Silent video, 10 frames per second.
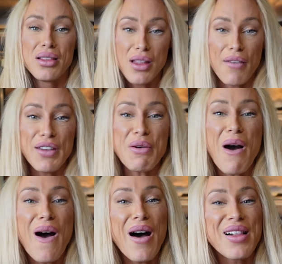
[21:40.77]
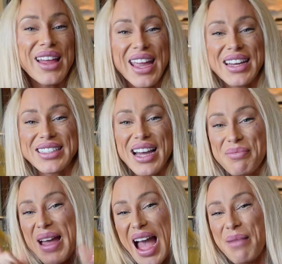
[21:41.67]
Love you all, and
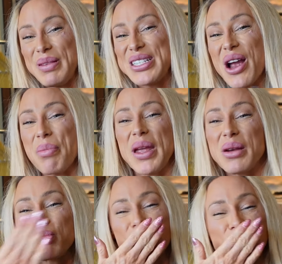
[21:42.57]
happy shopping.